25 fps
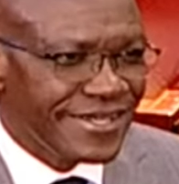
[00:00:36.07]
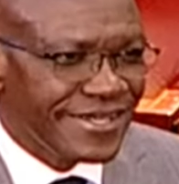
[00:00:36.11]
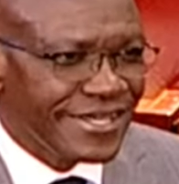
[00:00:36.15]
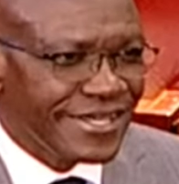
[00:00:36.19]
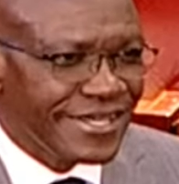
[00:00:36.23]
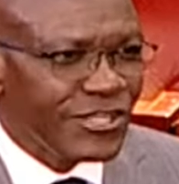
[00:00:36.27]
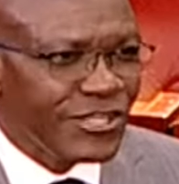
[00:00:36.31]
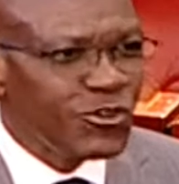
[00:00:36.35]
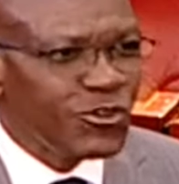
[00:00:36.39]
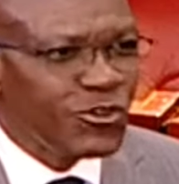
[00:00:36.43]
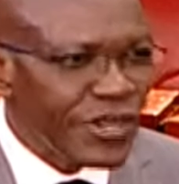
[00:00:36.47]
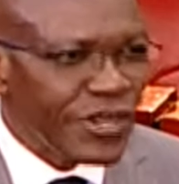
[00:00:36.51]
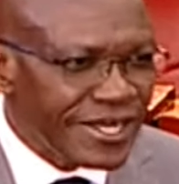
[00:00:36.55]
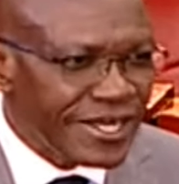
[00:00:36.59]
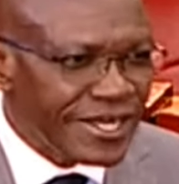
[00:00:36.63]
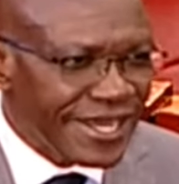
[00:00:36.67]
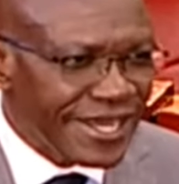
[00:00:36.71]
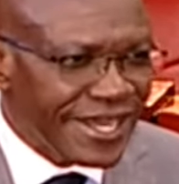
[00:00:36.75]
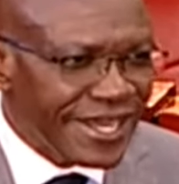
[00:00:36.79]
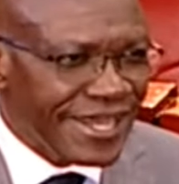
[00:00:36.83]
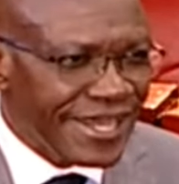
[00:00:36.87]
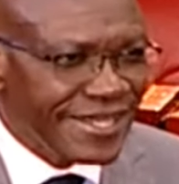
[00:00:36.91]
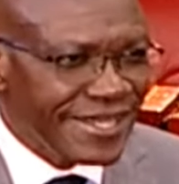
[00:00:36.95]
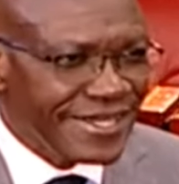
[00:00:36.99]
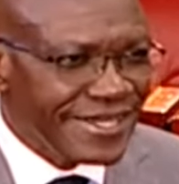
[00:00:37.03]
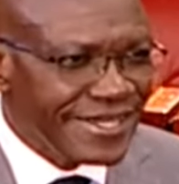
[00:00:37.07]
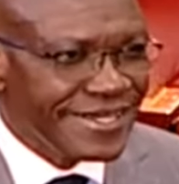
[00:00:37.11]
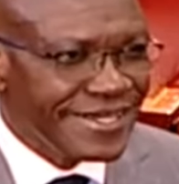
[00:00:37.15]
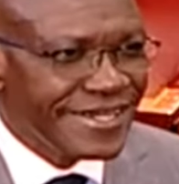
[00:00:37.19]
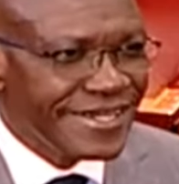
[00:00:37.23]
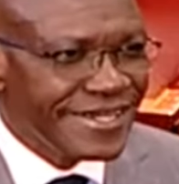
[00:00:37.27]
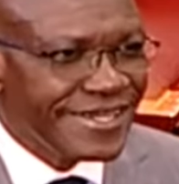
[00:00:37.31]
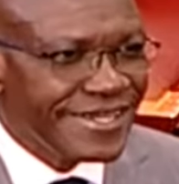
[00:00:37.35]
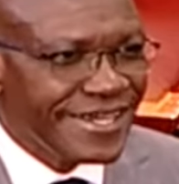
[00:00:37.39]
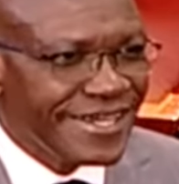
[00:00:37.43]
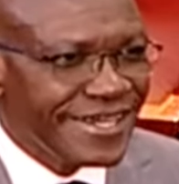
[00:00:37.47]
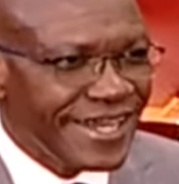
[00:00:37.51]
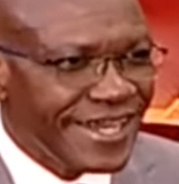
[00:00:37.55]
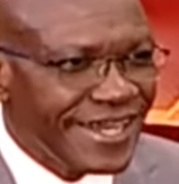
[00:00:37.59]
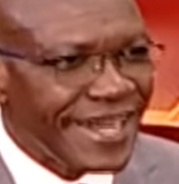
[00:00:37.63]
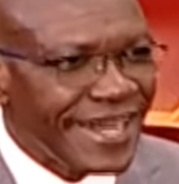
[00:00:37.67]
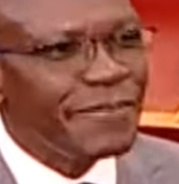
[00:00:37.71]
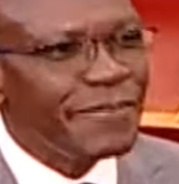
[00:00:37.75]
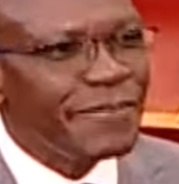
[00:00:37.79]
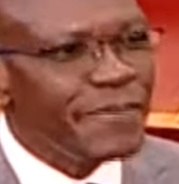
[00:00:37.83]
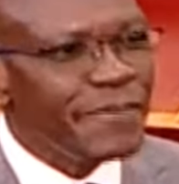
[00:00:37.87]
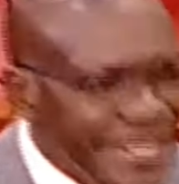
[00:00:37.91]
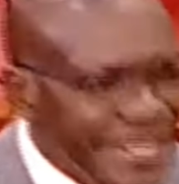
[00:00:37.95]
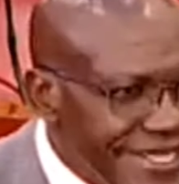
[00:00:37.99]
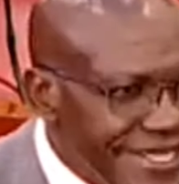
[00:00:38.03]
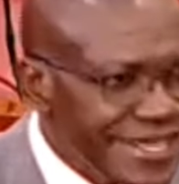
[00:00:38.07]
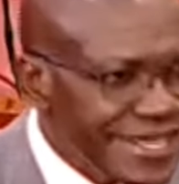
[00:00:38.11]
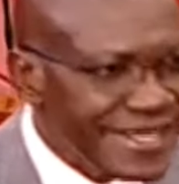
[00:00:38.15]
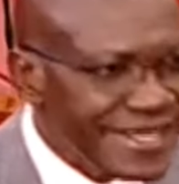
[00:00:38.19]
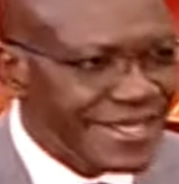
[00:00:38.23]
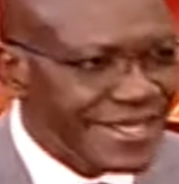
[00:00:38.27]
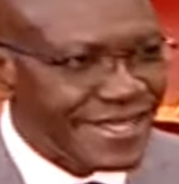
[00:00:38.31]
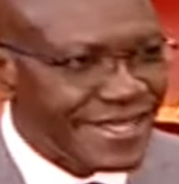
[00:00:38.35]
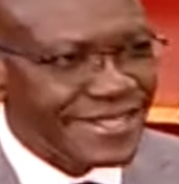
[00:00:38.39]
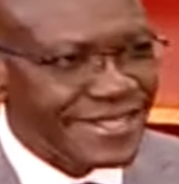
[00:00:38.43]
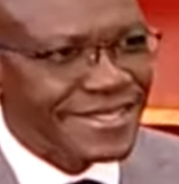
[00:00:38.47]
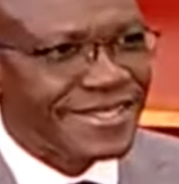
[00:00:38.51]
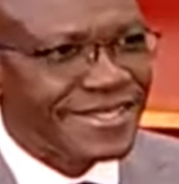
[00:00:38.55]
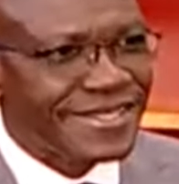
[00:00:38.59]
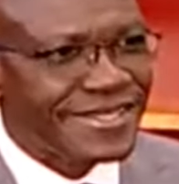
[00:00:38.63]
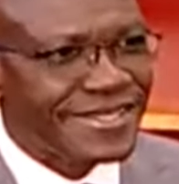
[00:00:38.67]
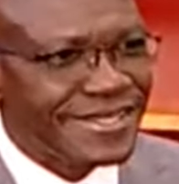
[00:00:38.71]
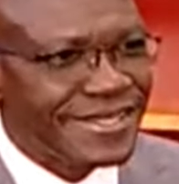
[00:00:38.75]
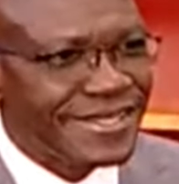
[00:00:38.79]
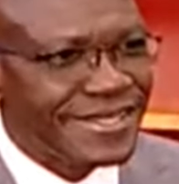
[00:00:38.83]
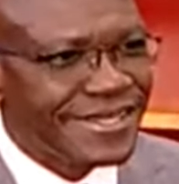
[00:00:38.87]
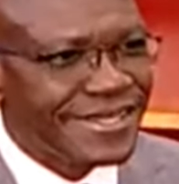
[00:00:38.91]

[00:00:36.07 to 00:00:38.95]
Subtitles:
You and I and many others,